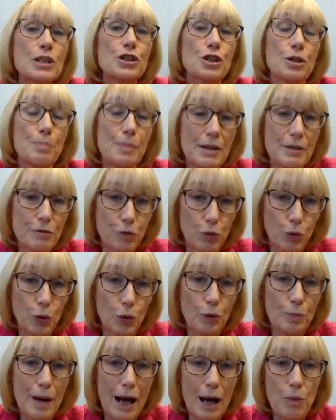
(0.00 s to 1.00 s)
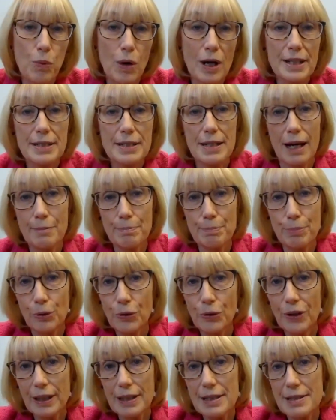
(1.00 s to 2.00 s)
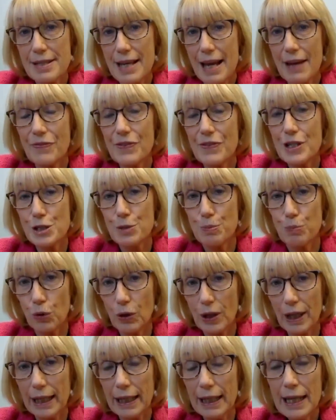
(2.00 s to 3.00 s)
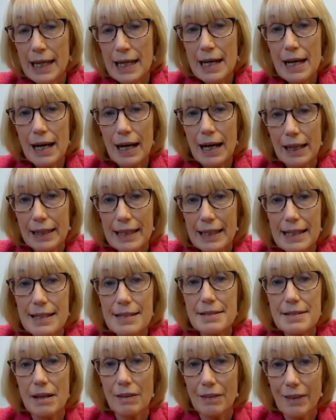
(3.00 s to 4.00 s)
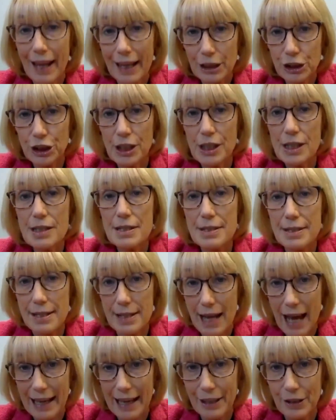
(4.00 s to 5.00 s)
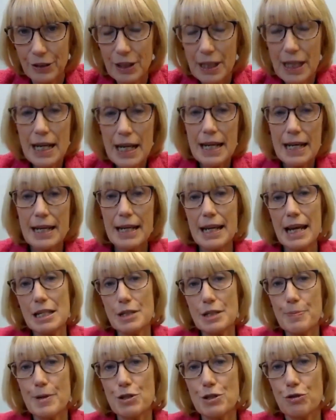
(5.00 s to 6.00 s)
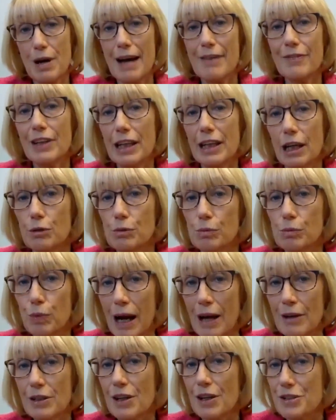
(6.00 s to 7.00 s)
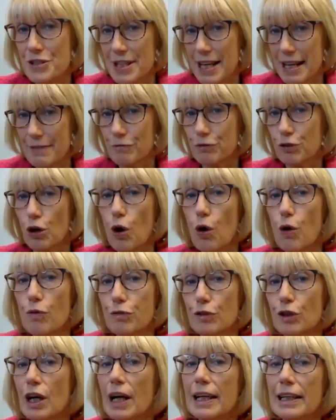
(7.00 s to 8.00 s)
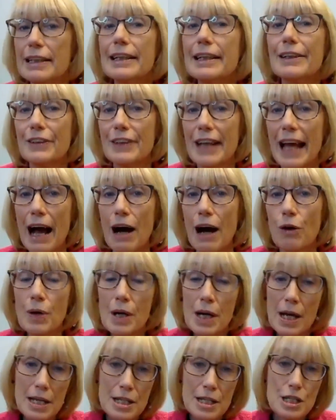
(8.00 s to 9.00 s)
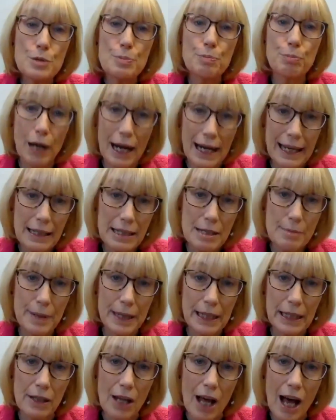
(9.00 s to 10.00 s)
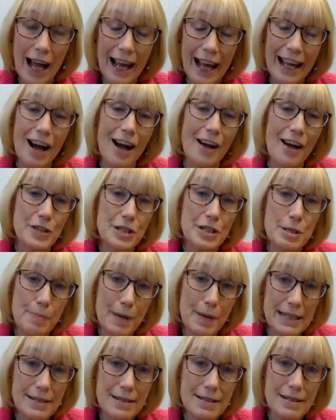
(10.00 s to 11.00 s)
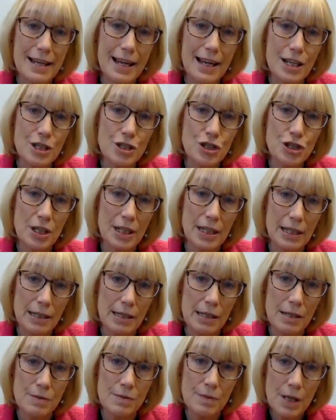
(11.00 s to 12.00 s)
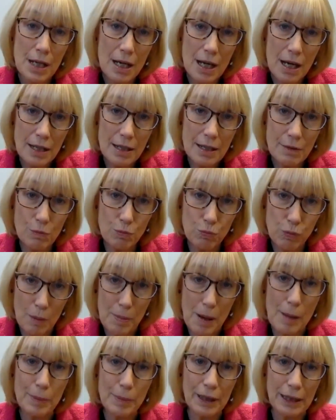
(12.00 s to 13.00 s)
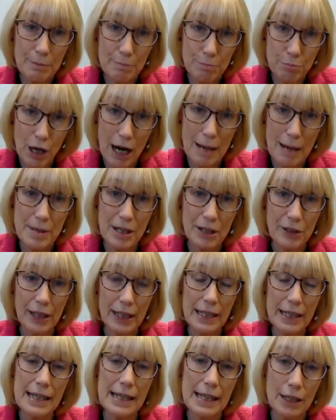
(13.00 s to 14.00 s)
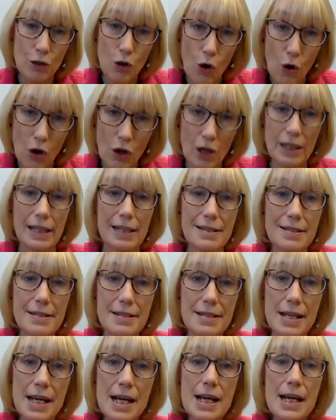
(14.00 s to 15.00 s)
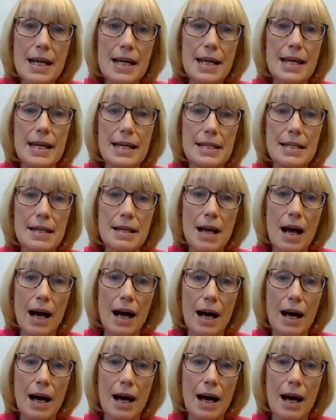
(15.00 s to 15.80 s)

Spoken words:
should be fooled by what Don Bolduc said this morning. He is an election denier. He has been traveling around our state for over a year now, spreading the big lie. On the debate stage in the Republican primary in August, he